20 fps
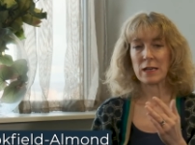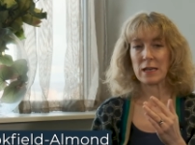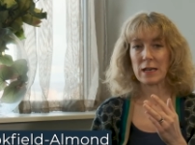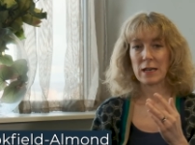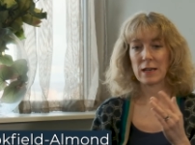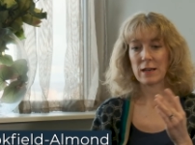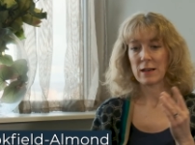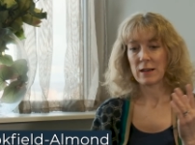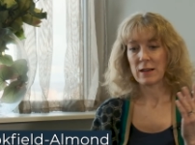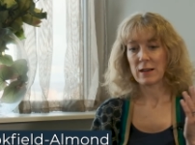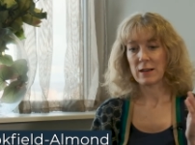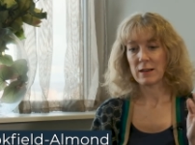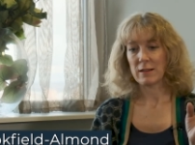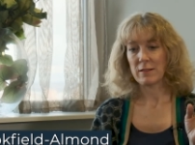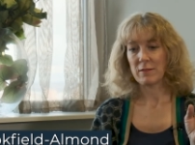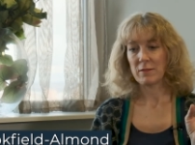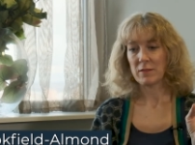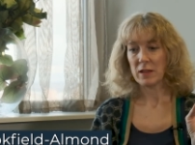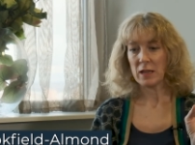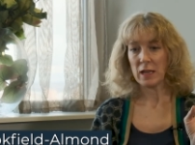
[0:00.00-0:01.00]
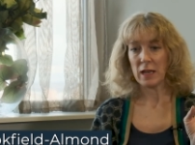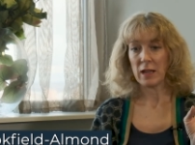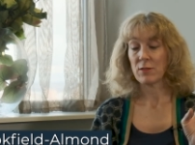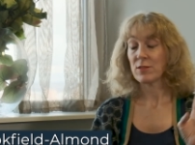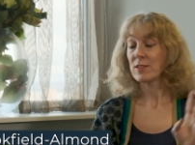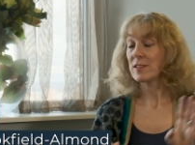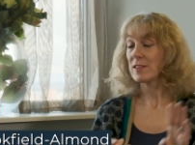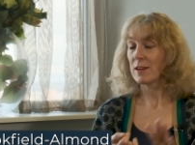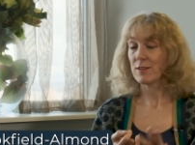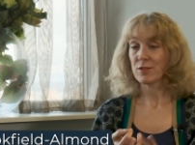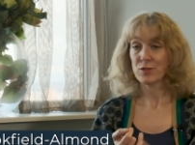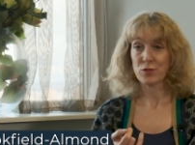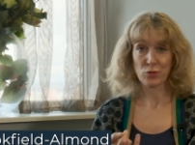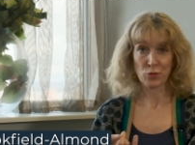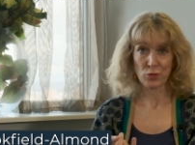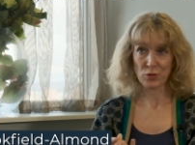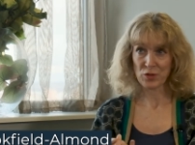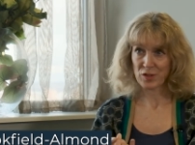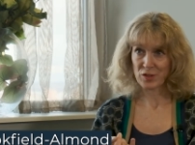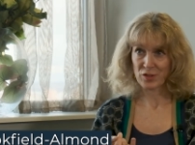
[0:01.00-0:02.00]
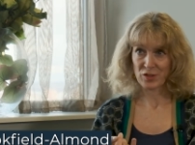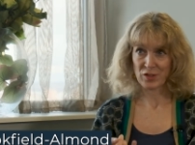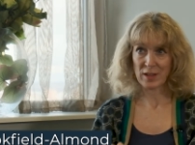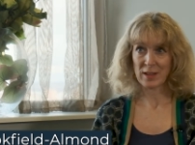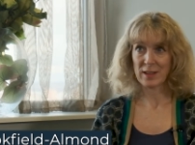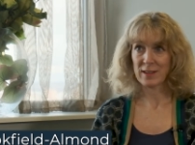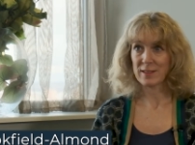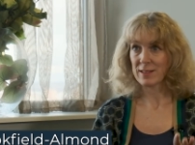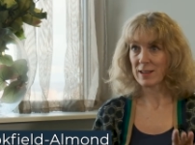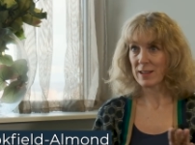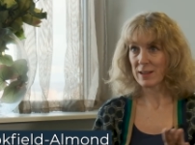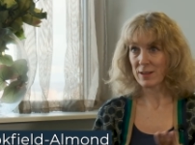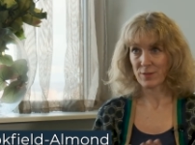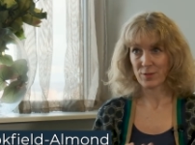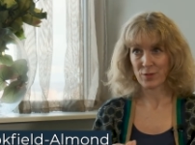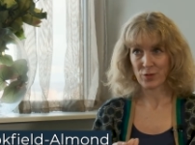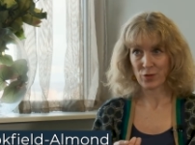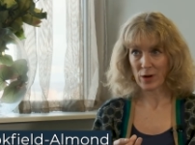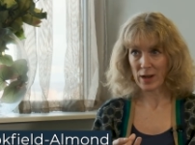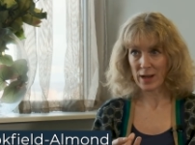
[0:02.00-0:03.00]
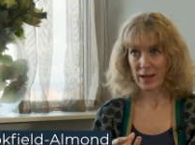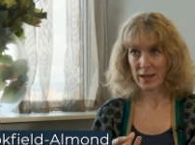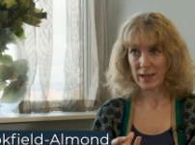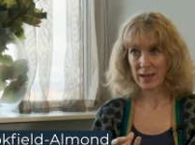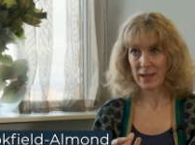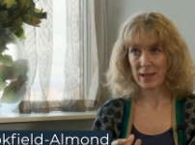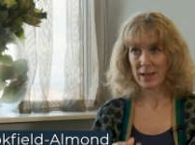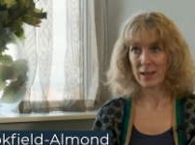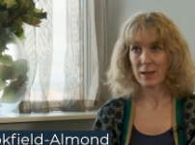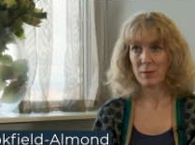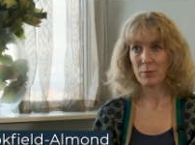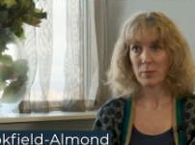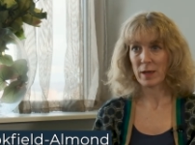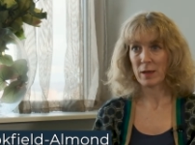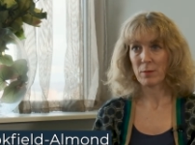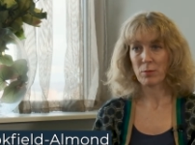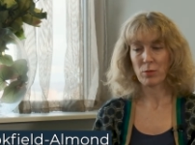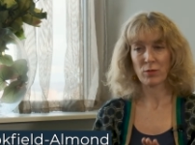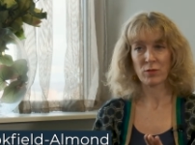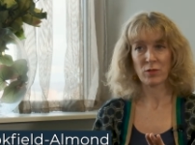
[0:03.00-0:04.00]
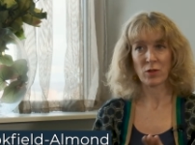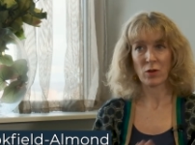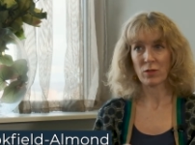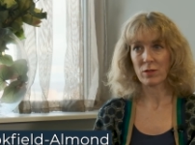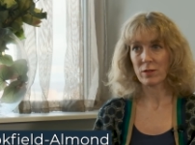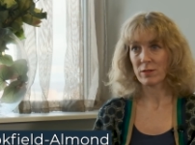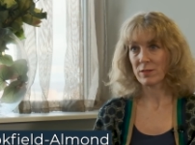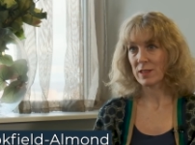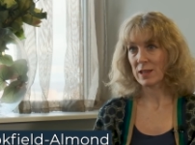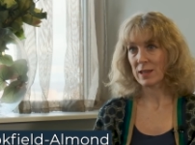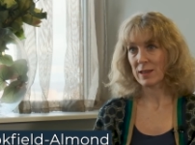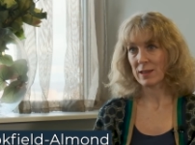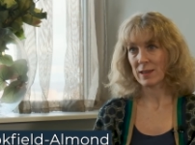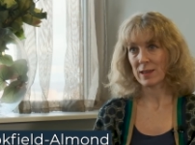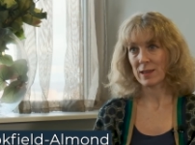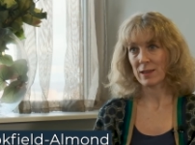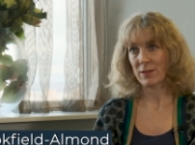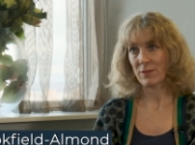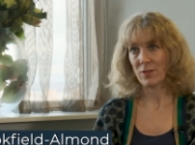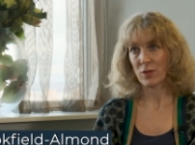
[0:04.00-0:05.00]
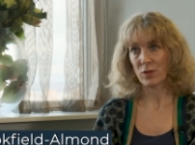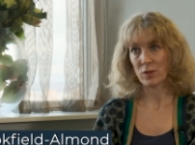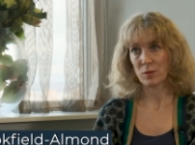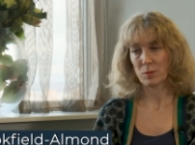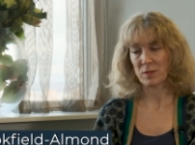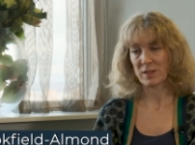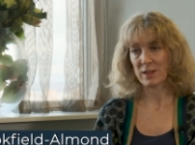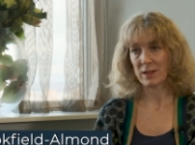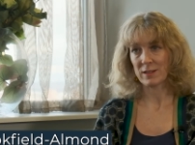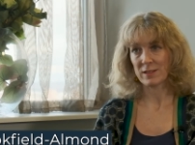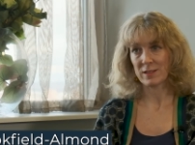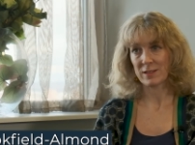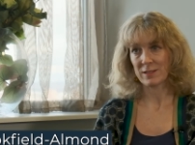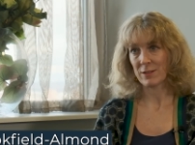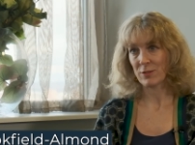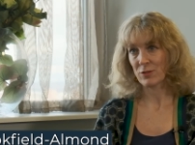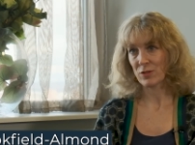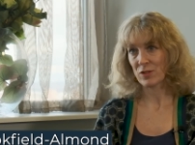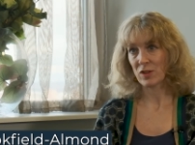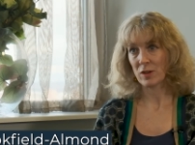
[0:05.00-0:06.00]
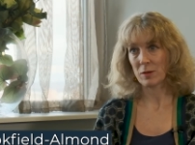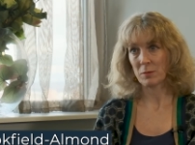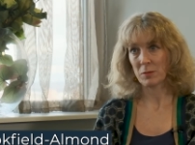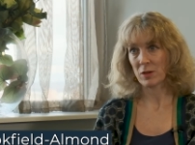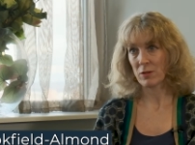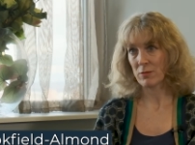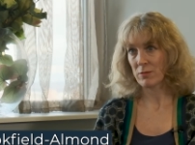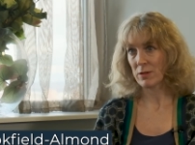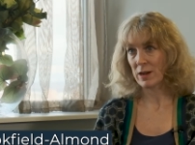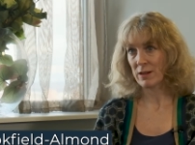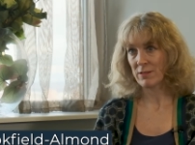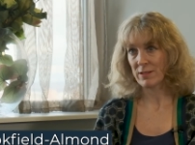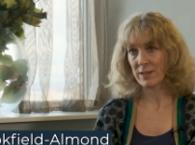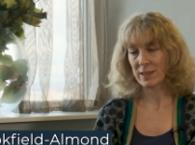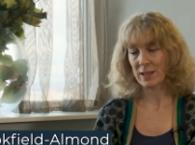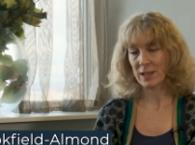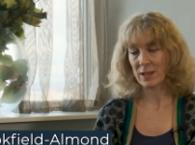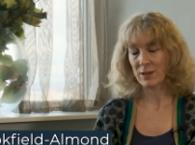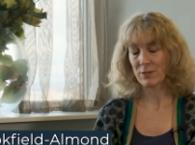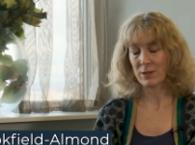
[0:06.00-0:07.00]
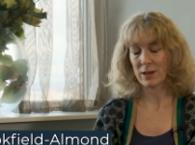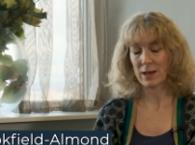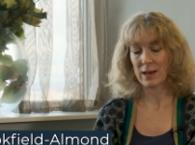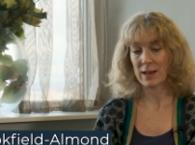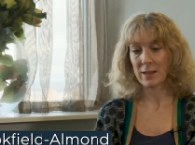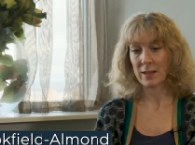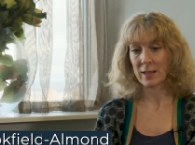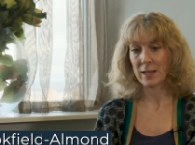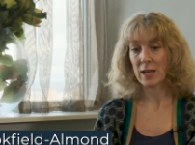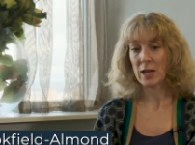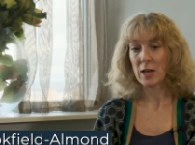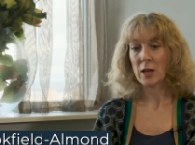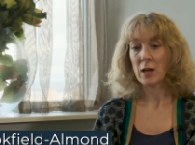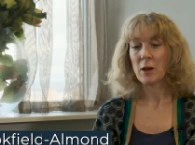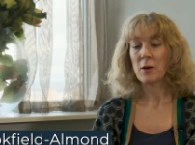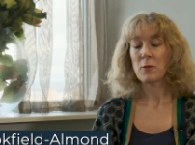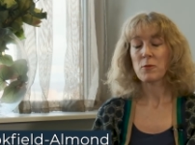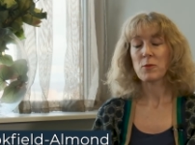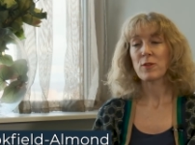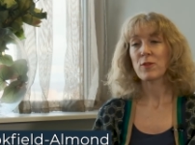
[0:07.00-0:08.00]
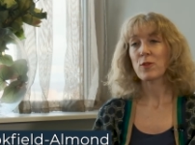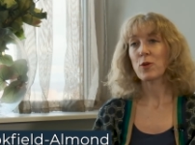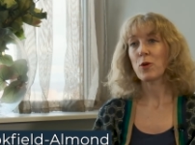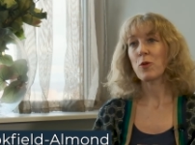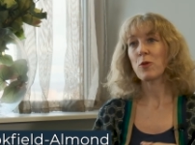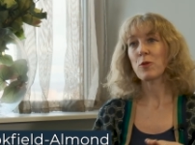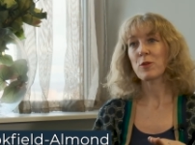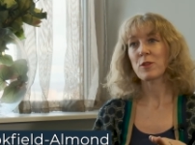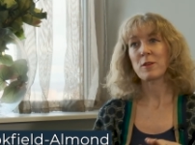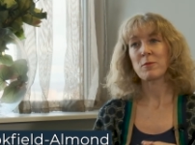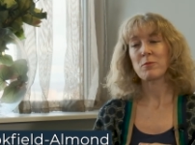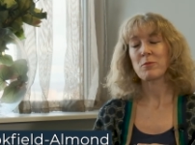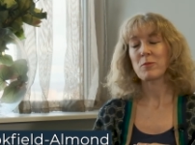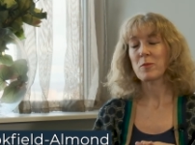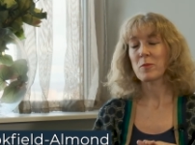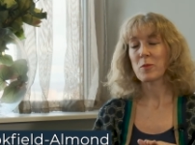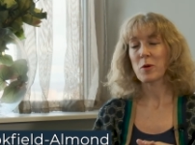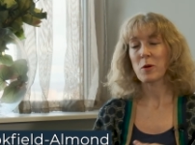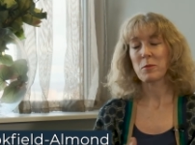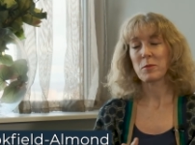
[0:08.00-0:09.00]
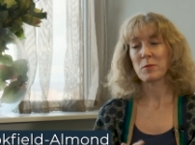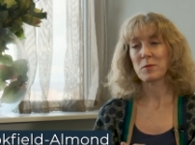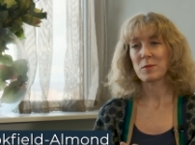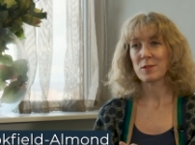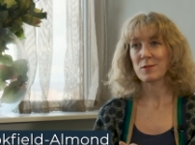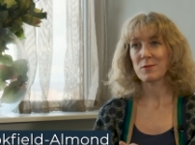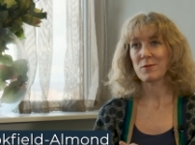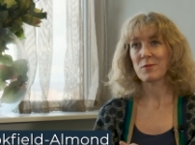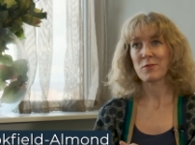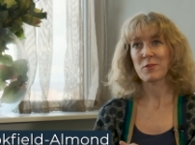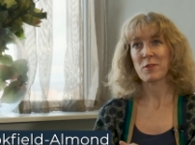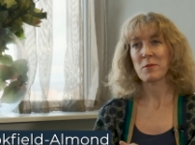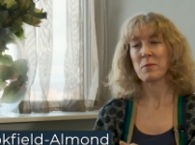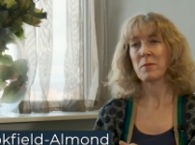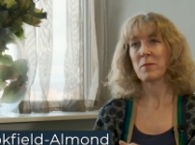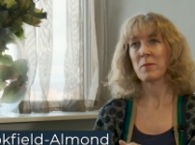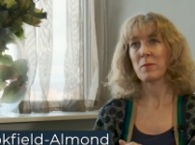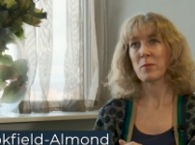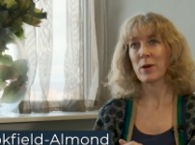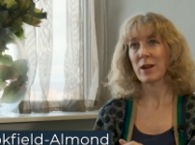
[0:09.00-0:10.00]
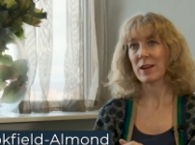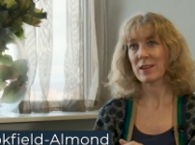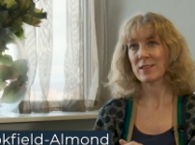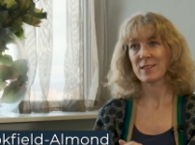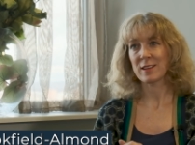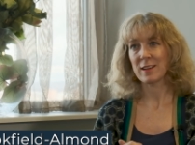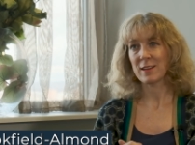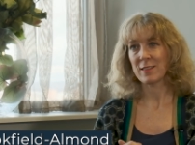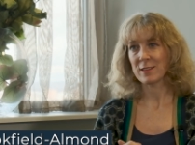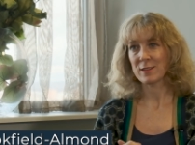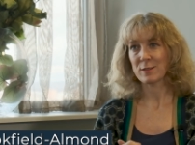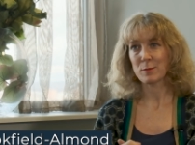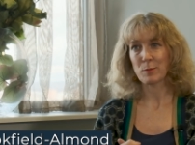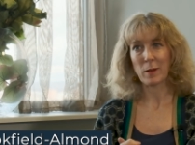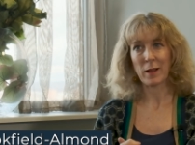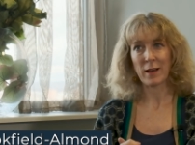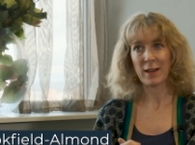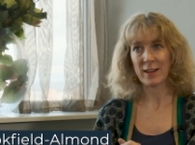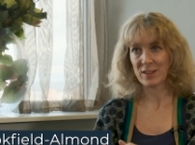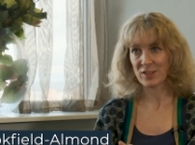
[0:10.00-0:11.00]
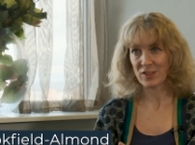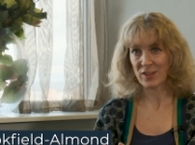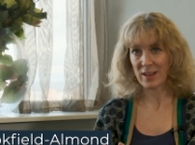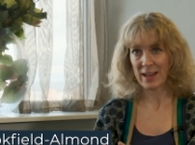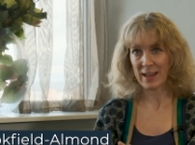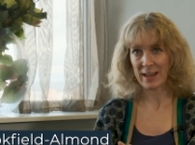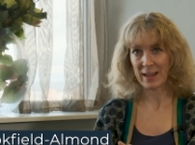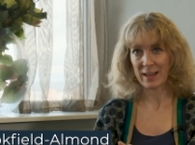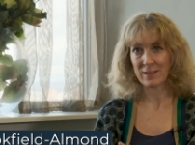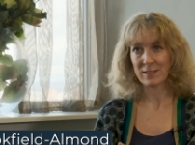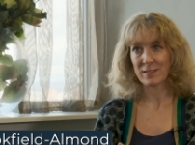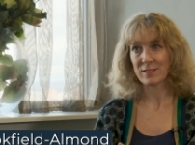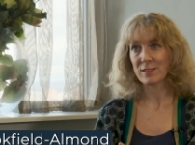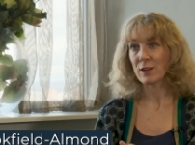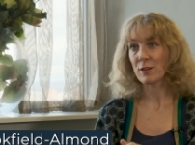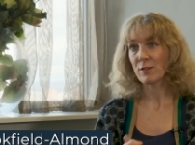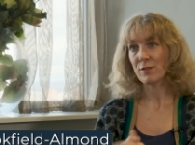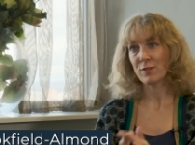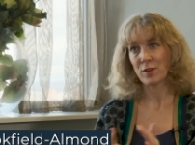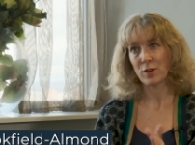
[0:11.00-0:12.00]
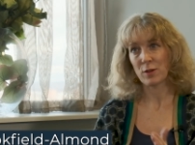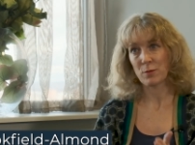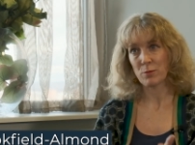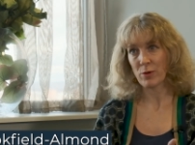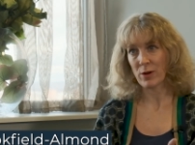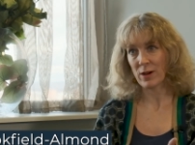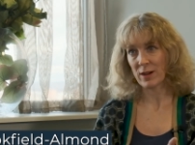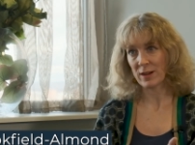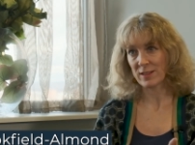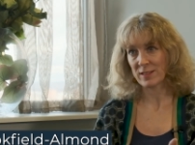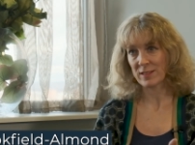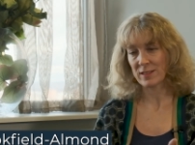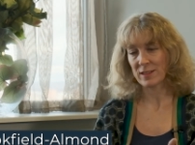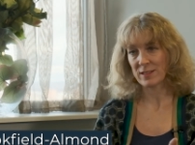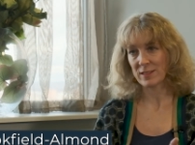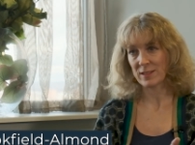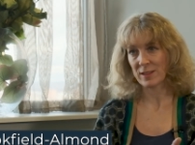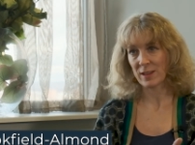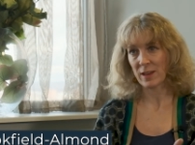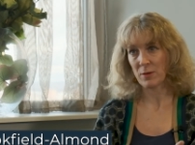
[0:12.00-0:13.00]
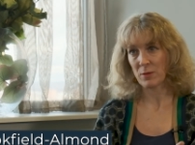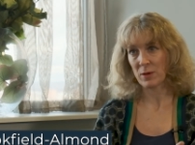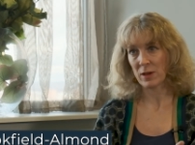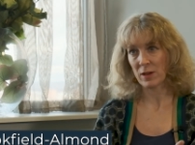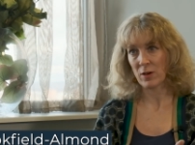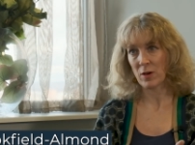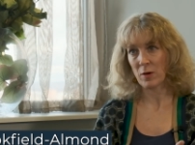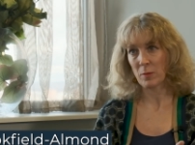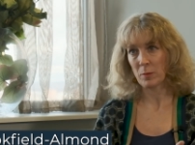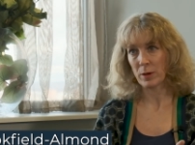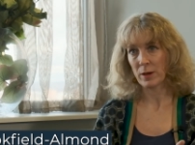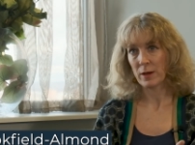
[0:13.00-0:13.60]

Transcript: staff shortages, lack of training, people not thinking of hospitality as a long-term career in the UK. We've got all the problems from Brexit and the supply chain, so food prices are going up.